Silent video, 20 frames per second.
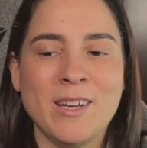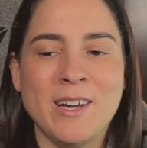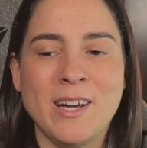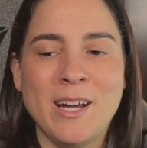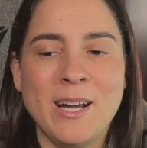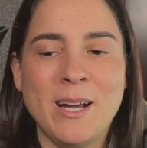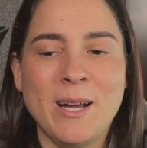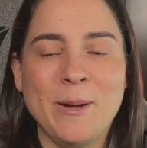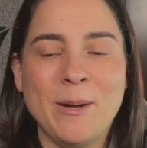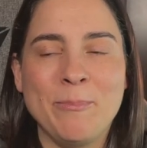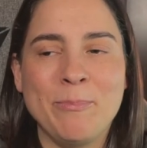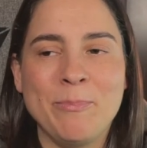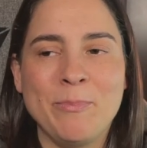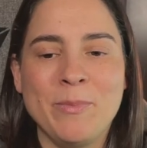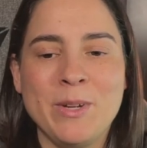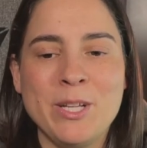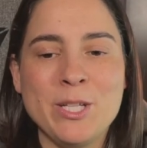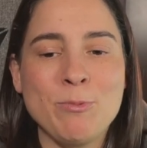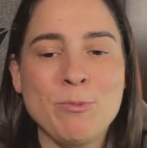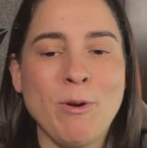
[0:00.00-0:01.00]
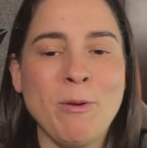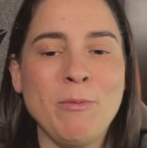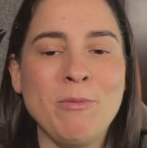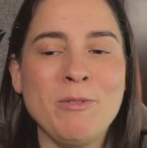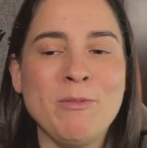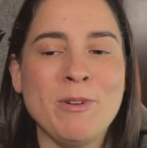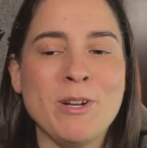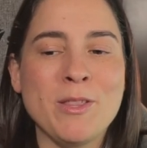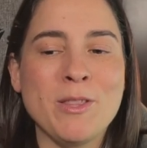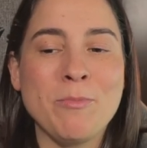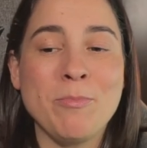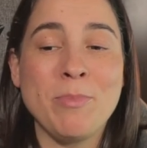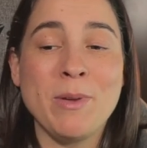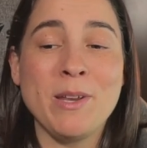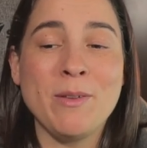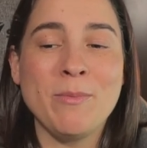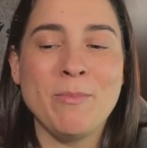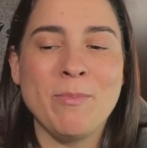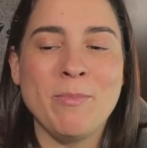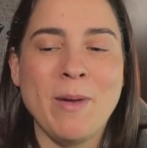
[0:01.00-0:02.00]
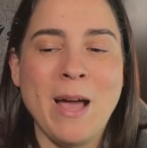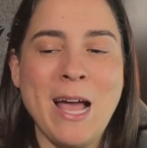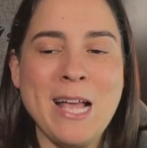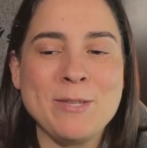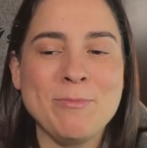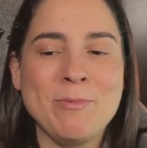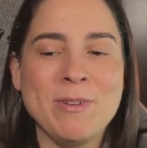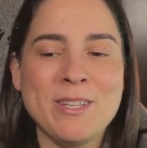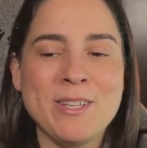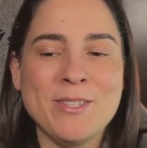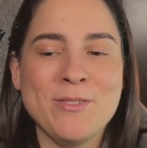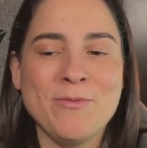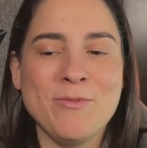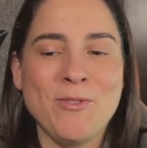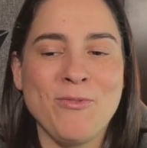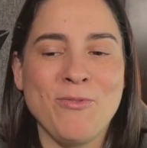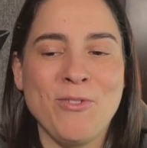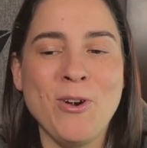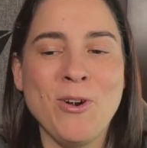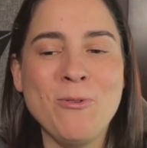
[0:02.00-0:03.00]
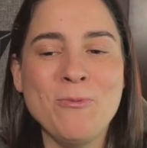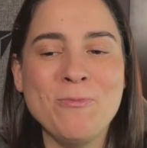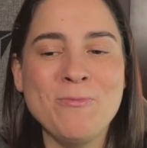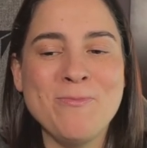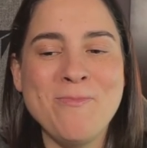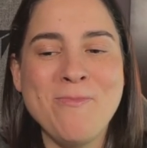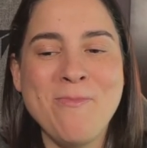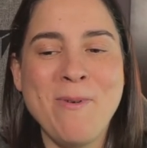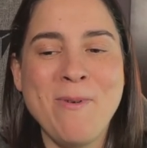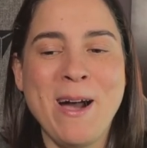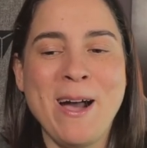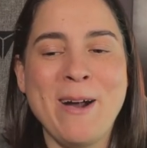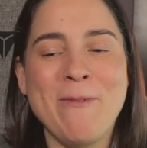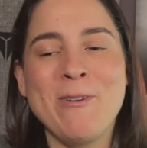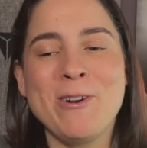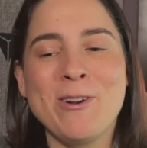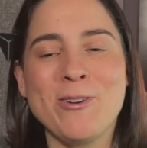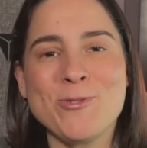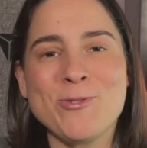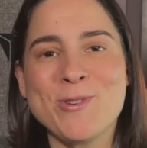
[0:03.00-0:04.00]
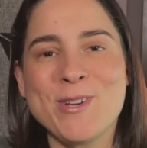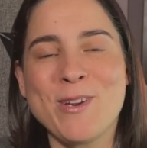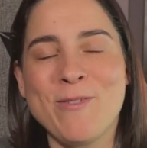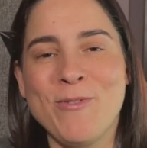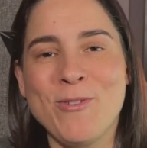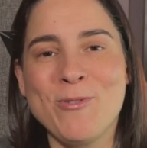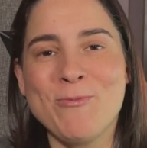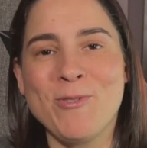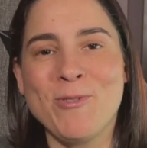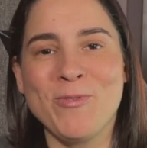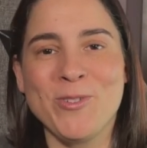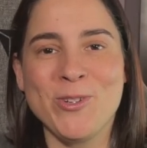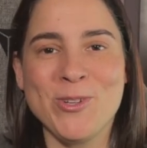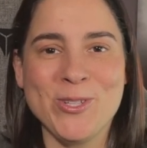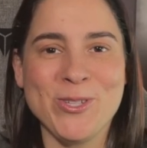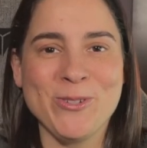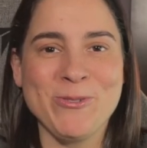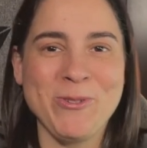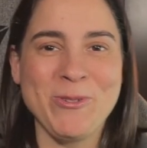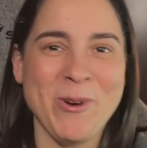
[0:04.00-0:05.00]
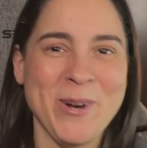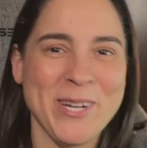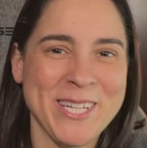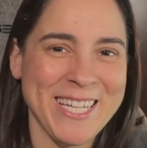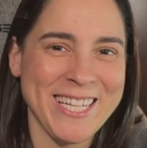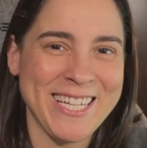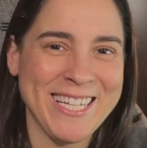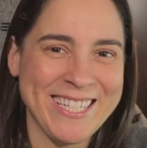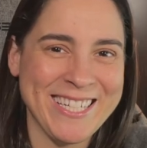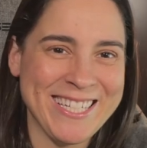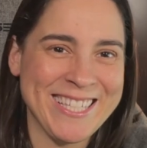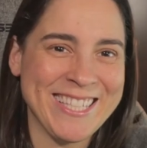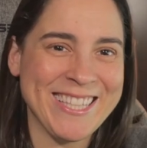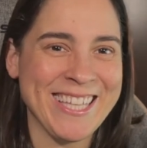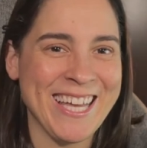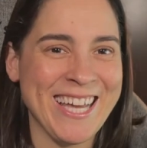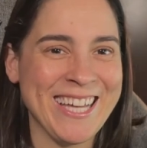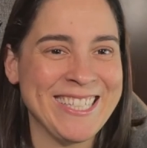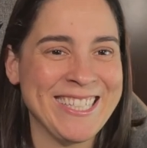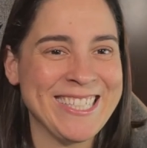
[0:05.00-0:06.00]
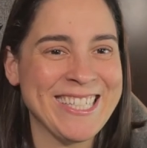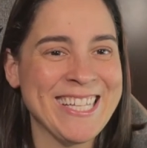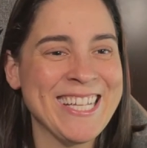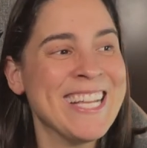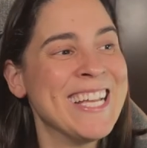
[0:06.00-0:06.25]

Um, it's probably one of the better aspects of the film, but we're not doing a film review, so we won't get into that.